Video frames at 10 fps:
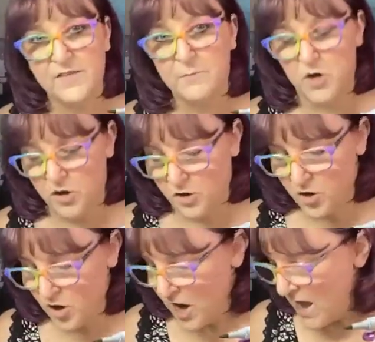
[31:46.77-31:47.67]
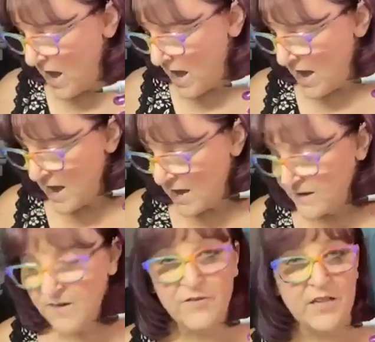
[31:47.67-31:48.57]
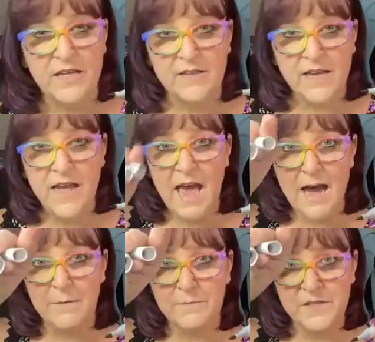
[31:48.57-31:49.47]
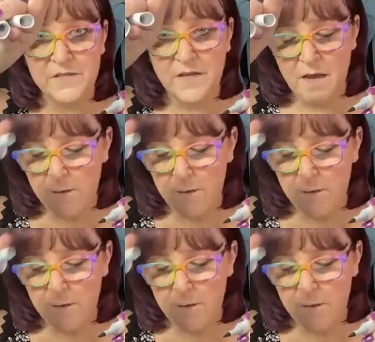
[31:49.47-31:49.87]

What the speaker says: of this marker, and I've cleaned the caps.